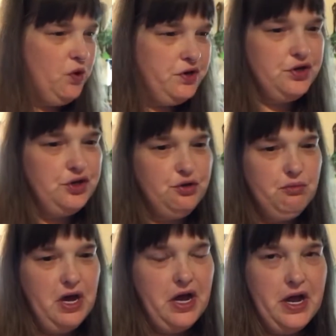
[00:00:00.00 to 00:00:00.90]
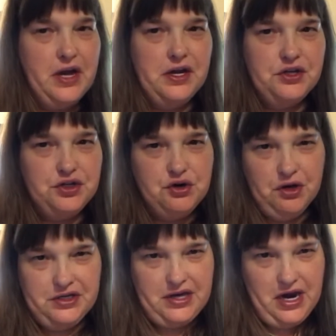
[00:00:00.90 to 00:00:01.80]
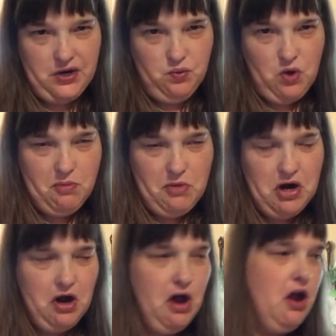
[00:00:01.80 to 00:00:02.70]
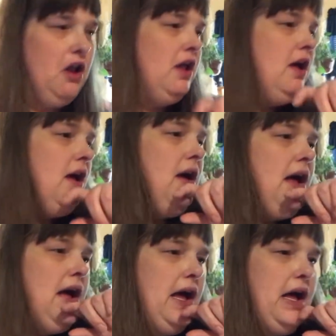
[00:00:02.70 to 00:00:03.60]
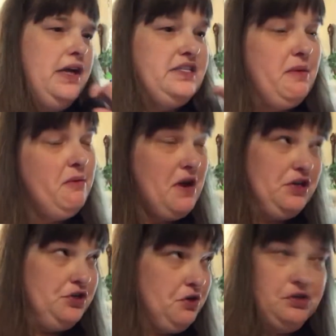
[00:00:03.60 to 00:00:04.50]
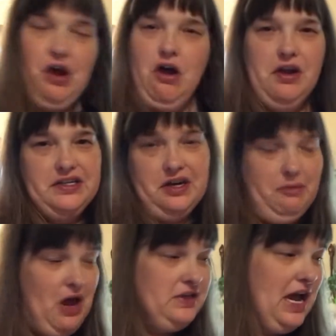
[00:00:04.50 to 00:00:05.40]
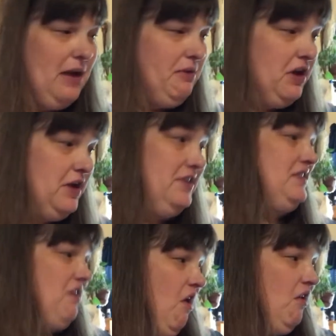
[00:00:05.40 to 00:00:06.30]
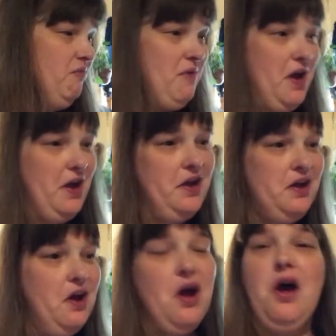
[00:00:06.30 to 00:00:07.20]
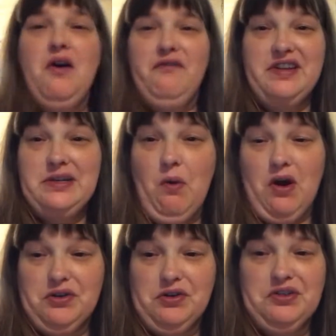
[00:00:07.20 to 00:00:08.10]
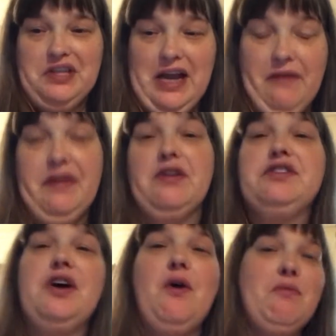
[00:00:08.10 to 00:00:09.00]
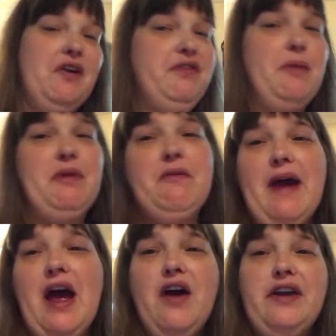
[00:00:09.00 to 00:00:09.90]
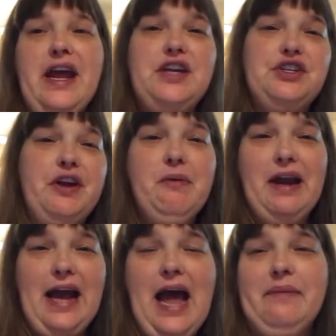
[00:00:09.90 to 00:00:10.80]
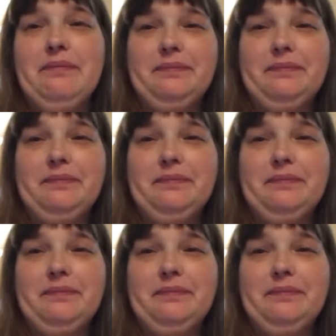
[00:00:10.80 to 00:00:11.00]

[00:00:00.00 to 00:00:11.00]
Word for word: going to do my Schnucks and Walmart haul. Uh, some of my Schnucks haul is going to be outside because all of my fizzy waters are still out there. So I'm going to flip it around and show you what I got.